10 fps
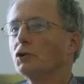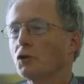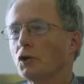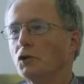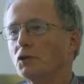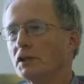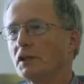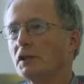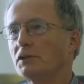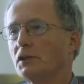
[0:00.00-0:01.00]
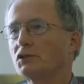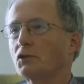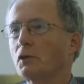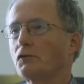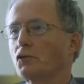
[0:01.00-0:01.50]
So they're using these
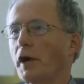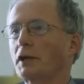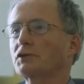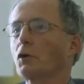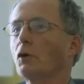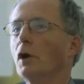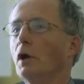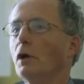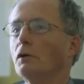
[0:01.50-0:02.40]
sort of tricks. So